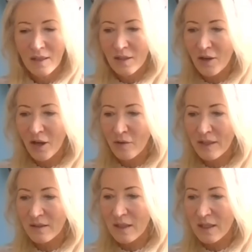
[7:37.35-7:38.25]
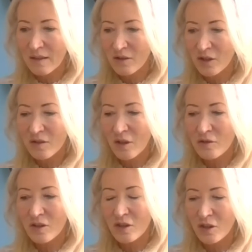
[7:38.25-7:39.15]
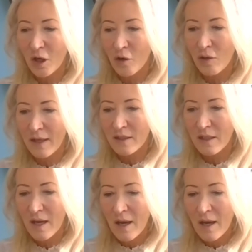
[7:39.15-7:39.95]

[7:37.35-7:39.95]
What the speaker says: It just goes to show that